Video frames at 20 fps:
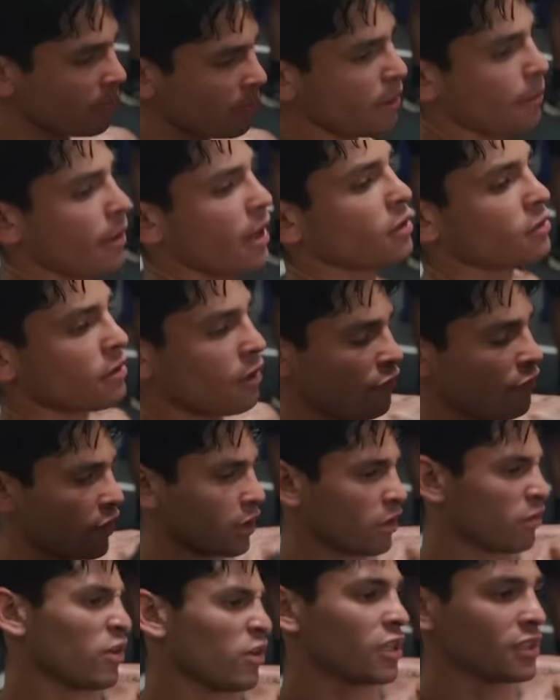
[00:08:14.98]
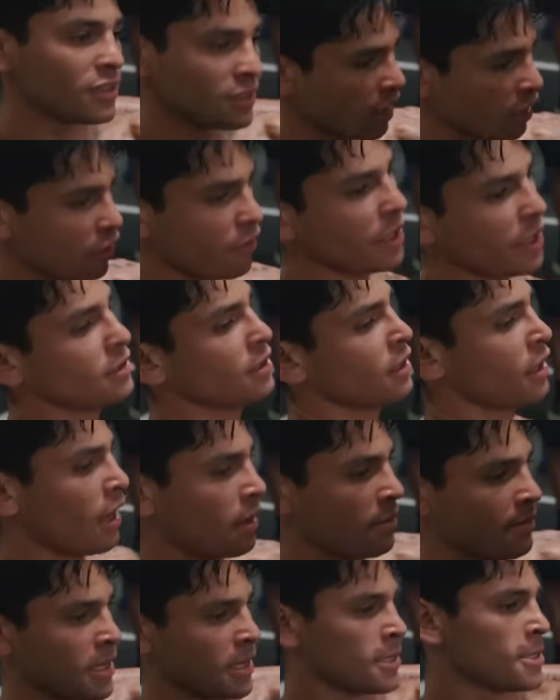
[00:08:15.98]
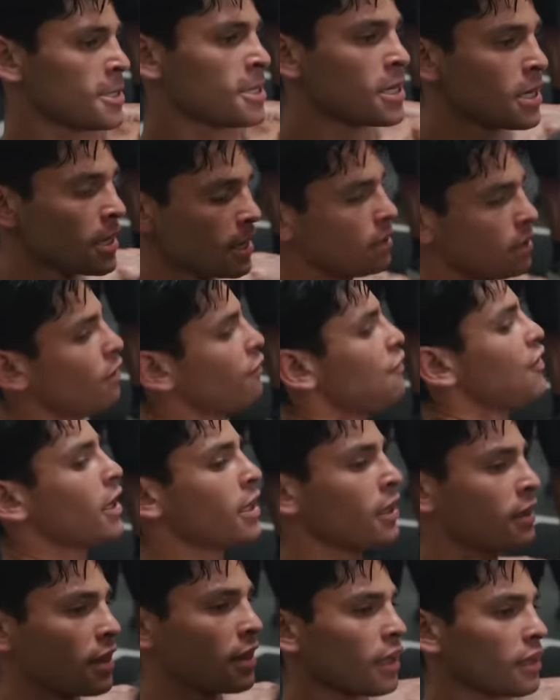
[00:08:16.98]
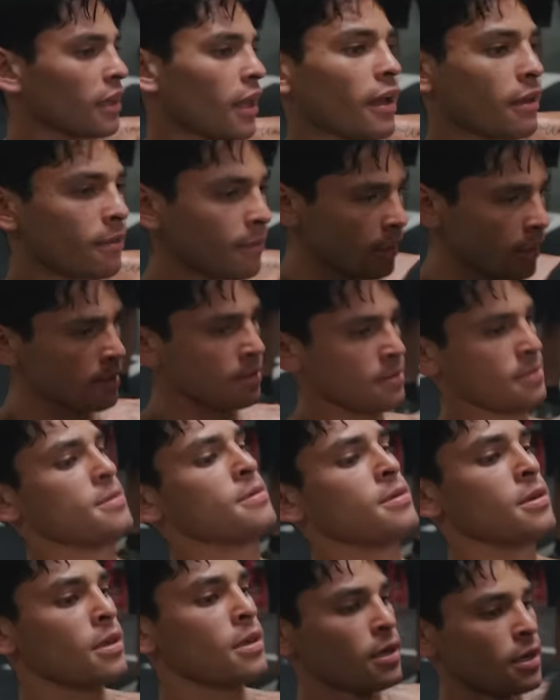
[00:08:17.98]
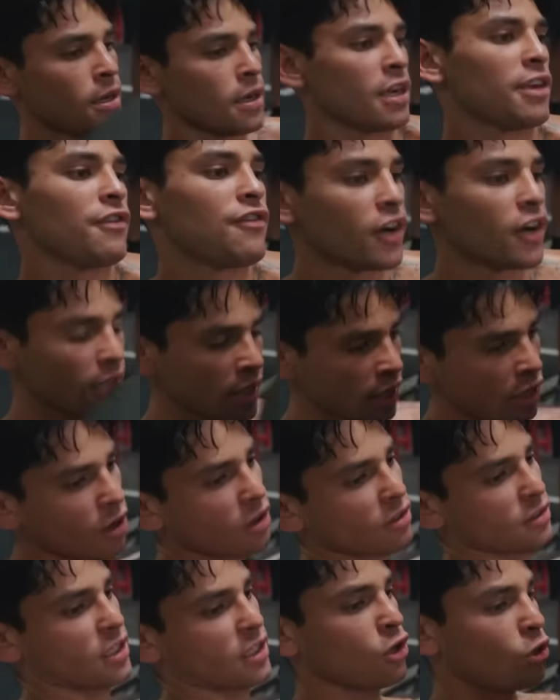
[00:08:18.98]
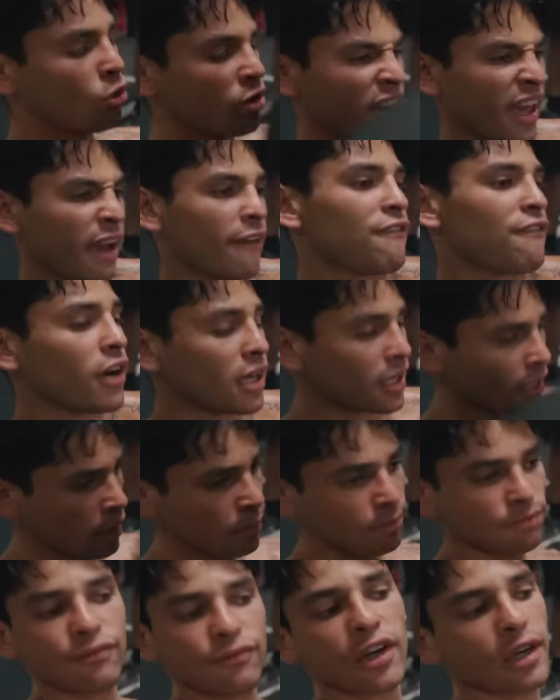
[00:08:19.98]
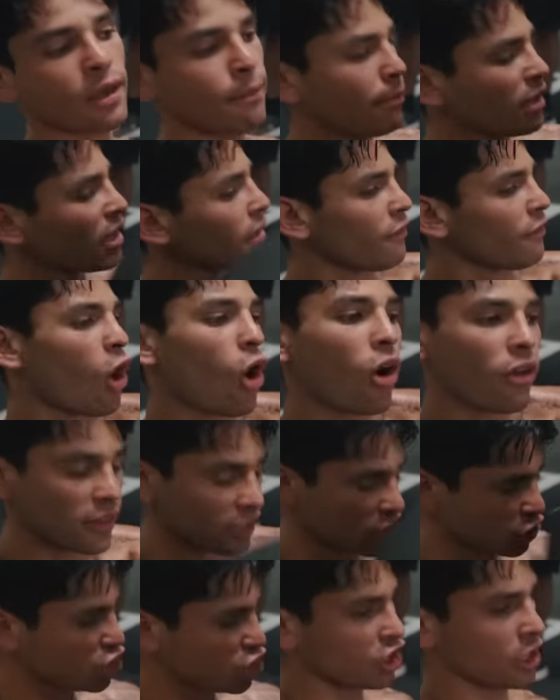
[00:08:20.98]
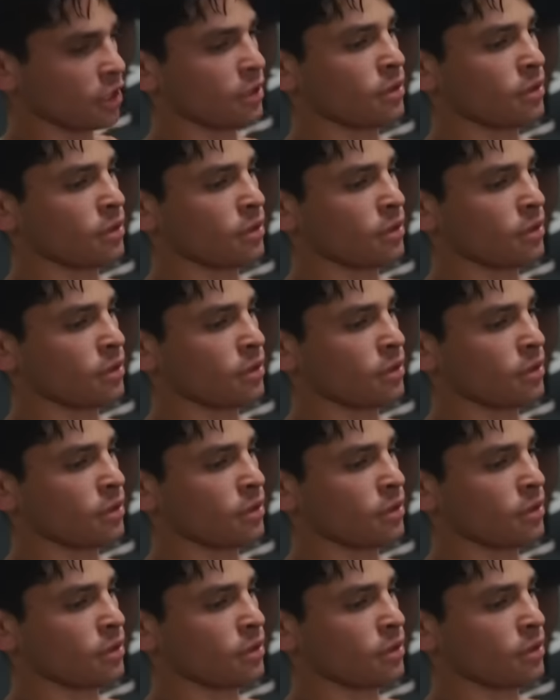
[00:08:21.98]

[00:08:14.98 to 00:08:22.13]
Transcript: how many miles I've come around. He's not crazy like me. He don't think like me. He calls it corny. I can believe all this.